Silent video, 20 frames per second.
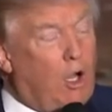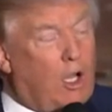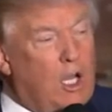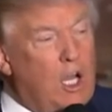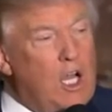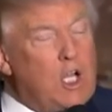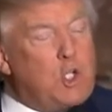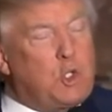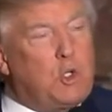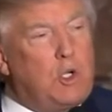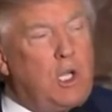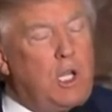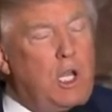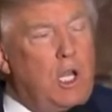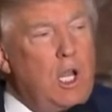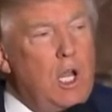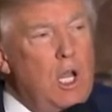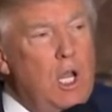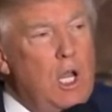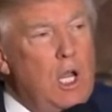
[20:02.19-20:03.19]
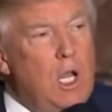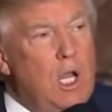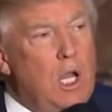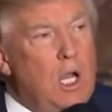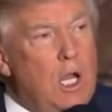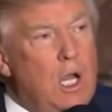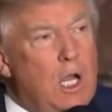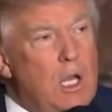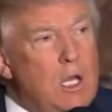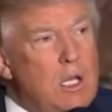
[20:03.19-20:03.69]
Our country
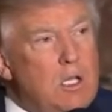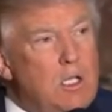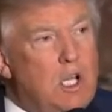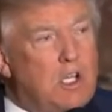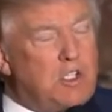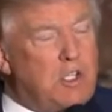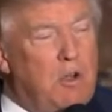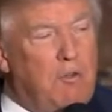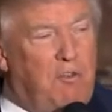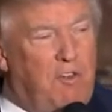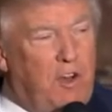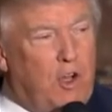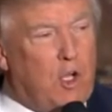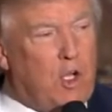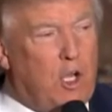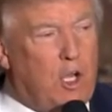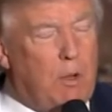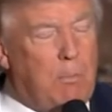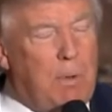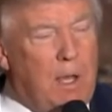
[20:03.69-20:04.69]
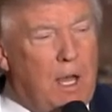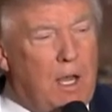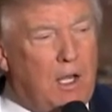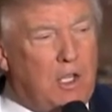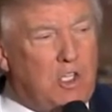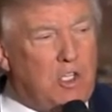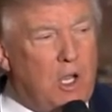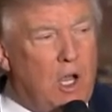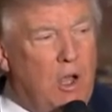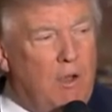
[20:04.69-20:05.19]
doesn't feel good about
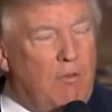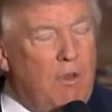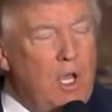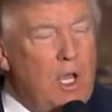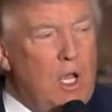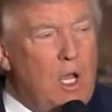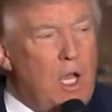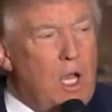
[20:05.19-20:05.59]
itself.